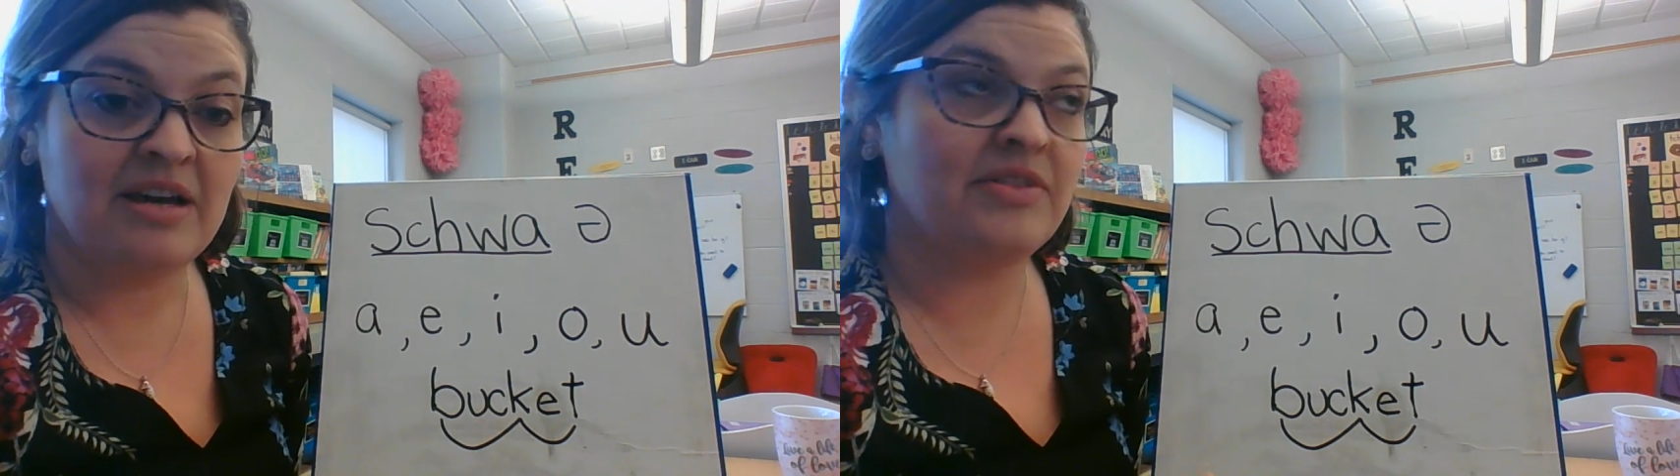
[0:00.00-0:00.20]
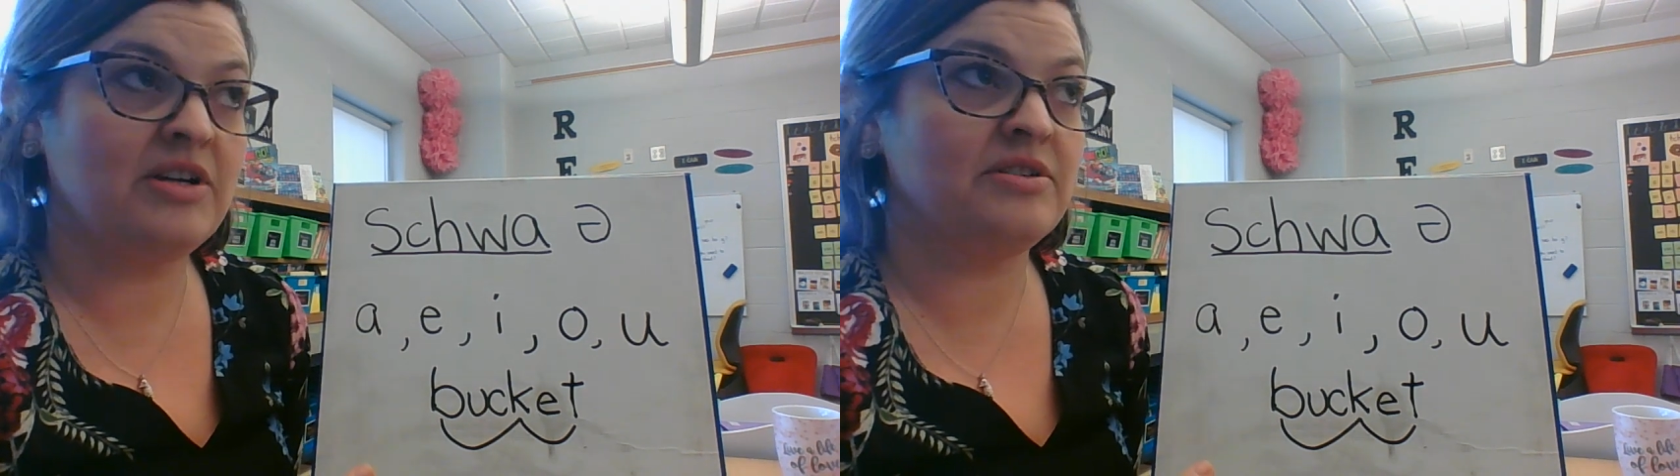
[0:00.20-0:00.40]

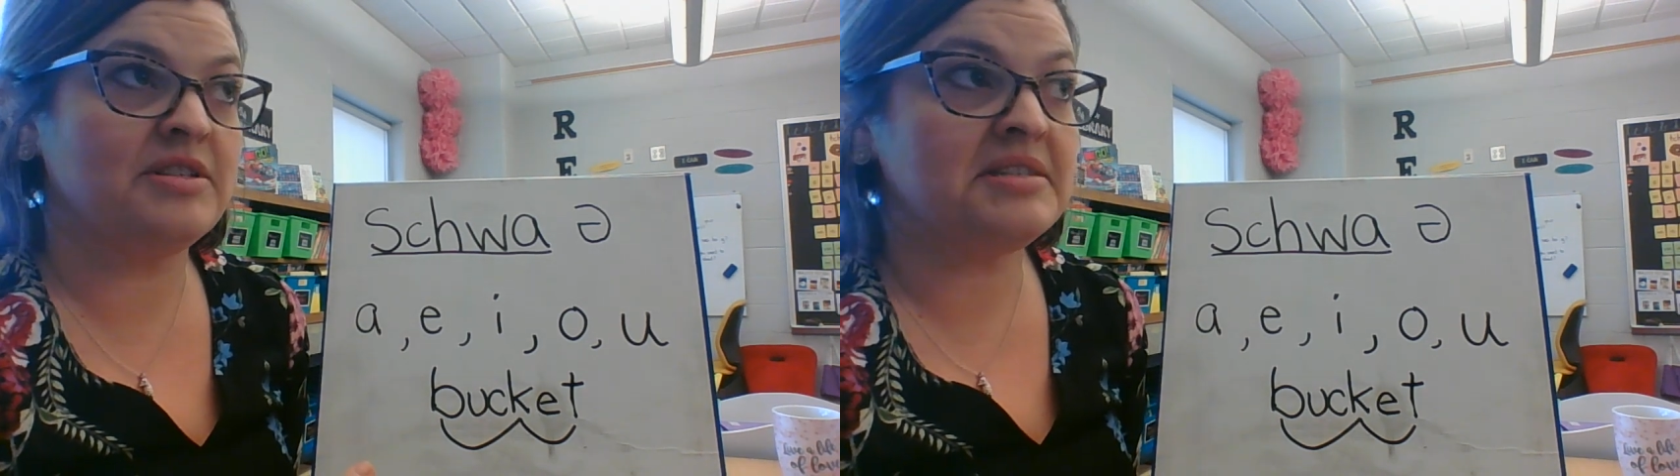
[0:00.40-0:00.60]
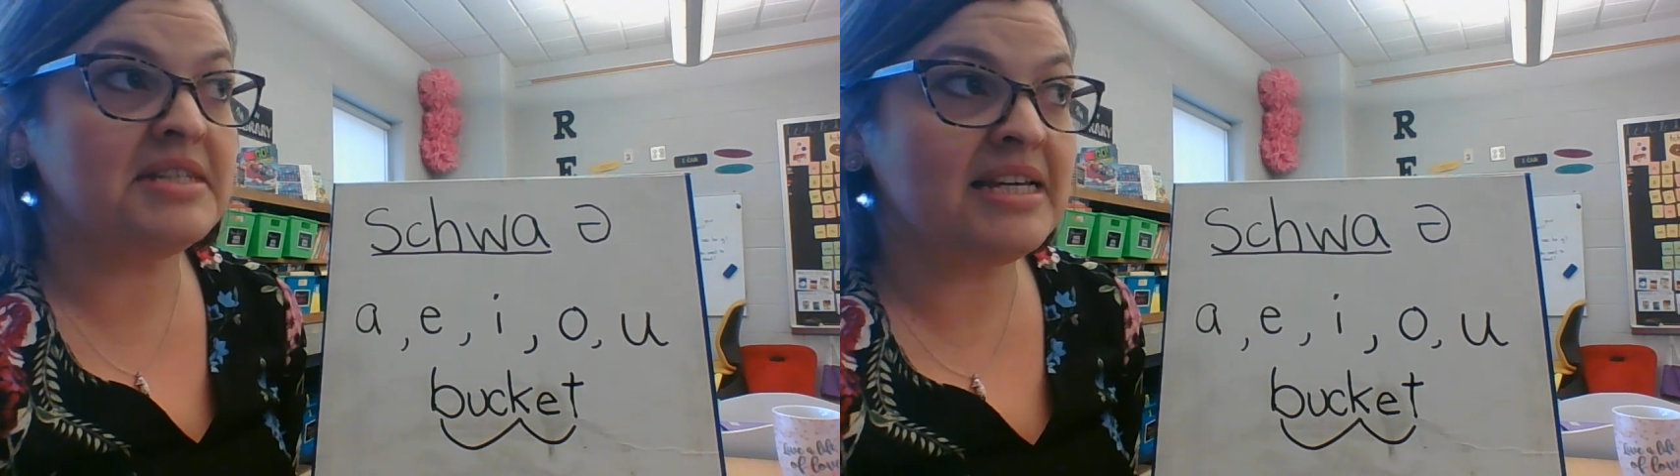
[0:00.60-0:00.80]
There's
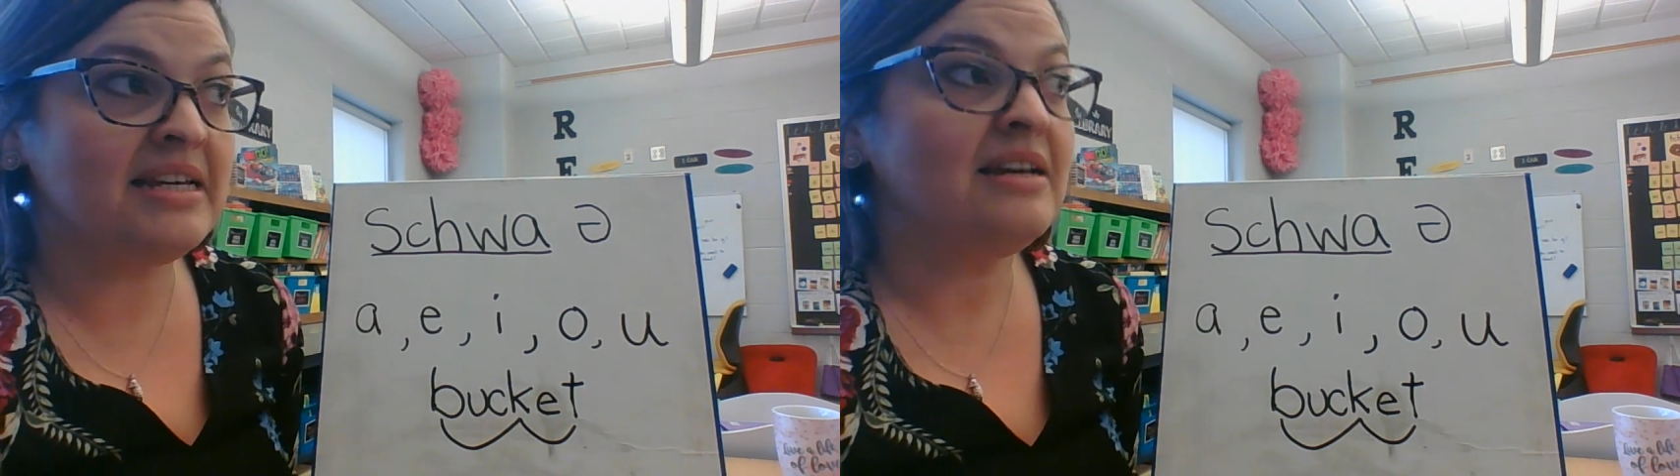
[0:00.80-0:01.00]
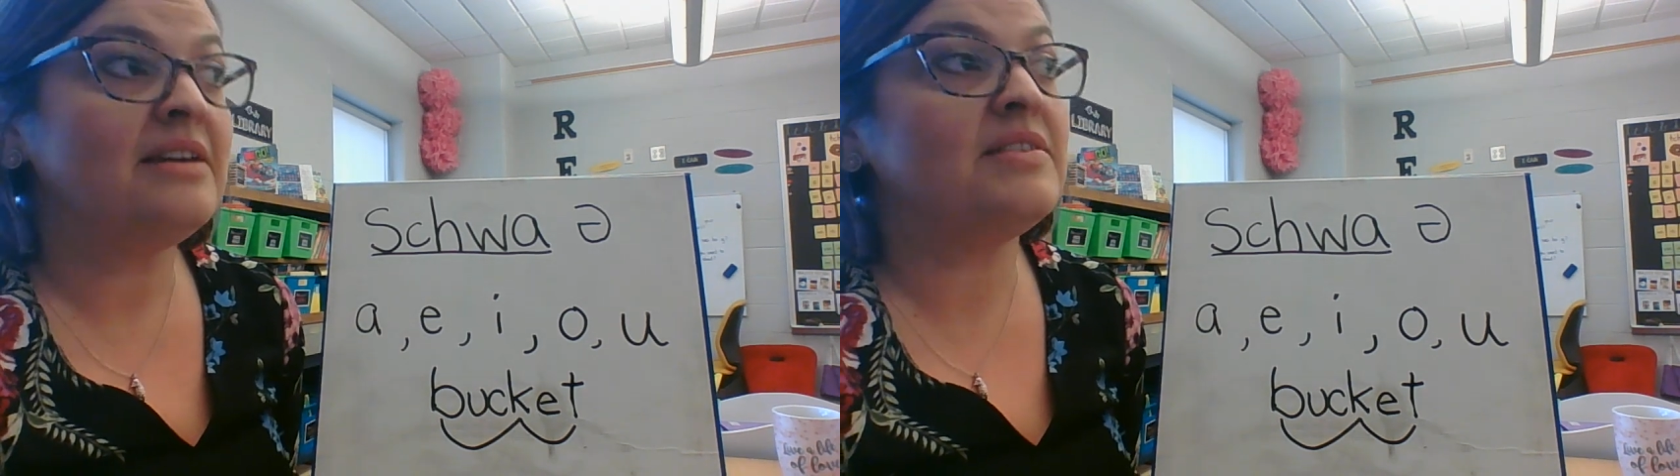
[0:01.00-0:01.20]
the
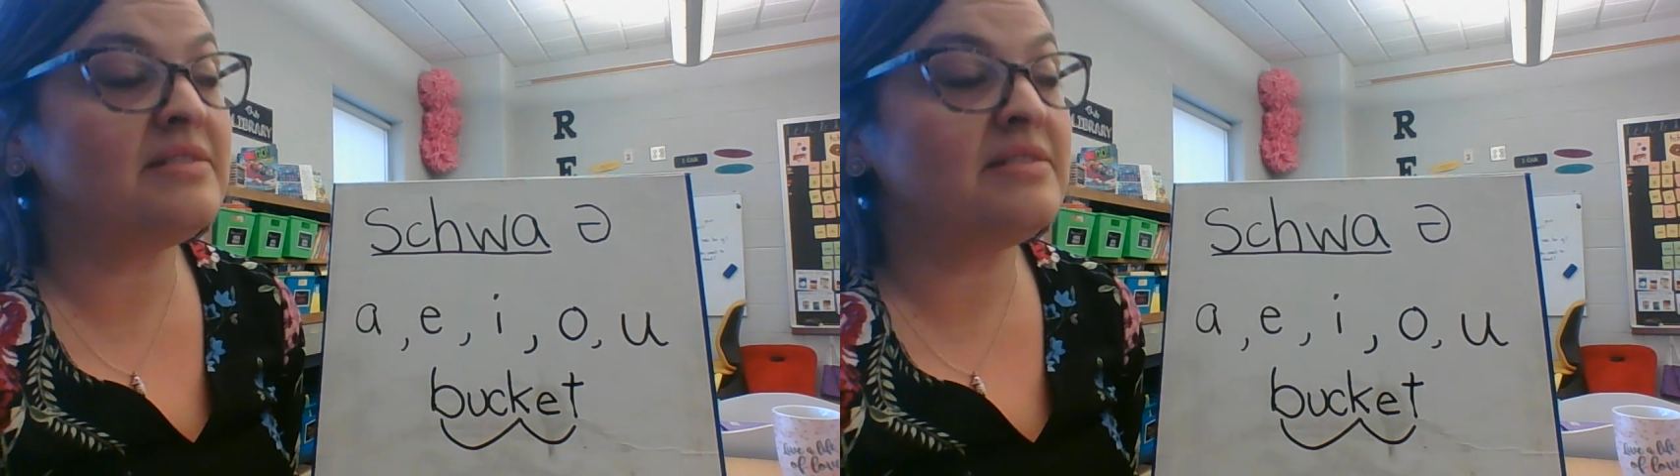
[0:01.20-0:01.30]
C, the